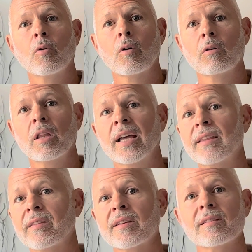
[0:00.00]
or
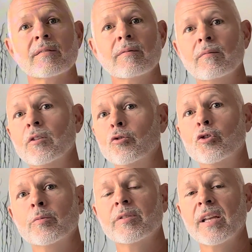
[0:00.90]
like this
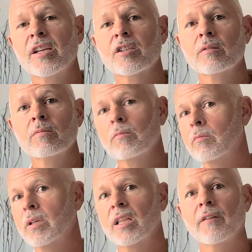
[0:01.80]
YouTube station,
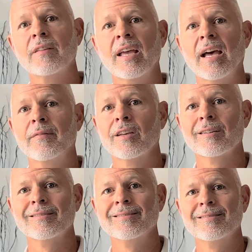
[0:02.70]
we'd love to have you.
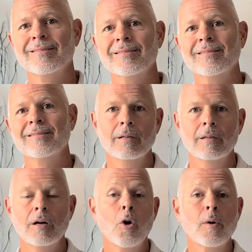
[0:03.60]

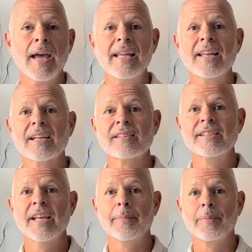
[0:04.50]
Okay, next
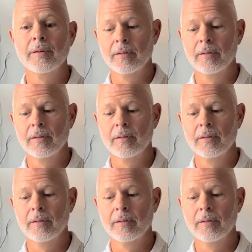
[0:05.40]
tip,